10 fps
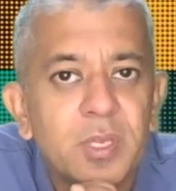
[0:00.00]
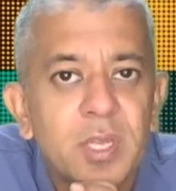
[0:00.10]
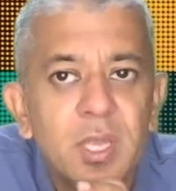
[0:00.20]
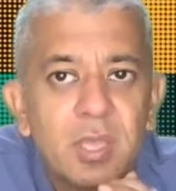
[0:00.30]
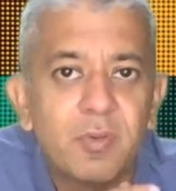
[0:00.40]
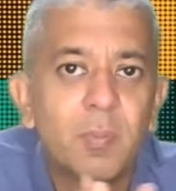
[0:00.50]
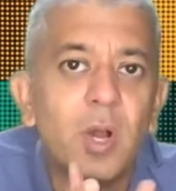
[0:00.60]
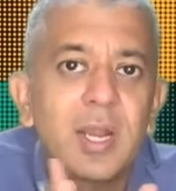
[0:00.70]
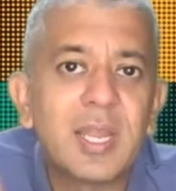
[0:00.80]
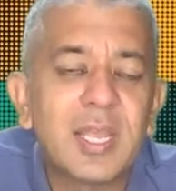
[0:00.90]
If your
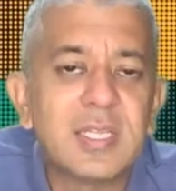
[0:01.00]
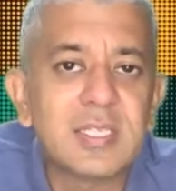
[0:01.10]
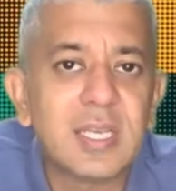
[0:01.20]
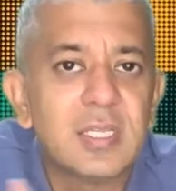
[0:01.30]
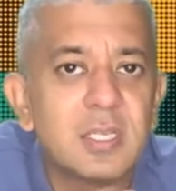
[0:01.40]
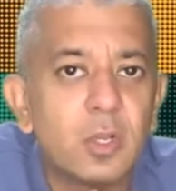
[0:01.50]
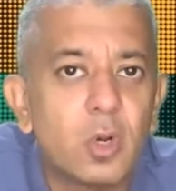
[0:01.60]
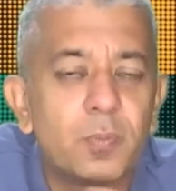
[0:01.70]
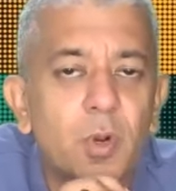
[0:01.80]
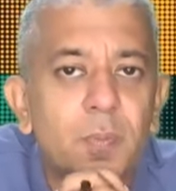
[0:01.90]
marketing and sales are not
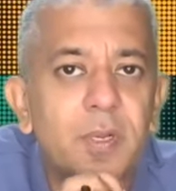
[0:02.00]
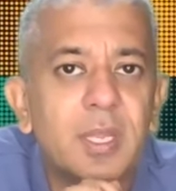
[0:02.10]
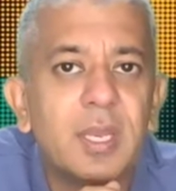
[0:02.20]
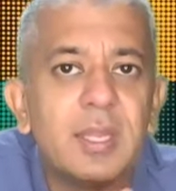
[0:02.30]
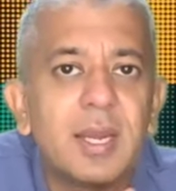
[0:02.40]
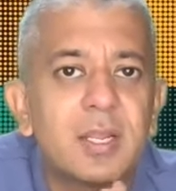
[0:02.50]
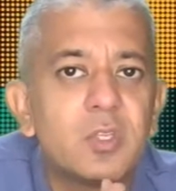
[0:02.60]
proper, then in that case,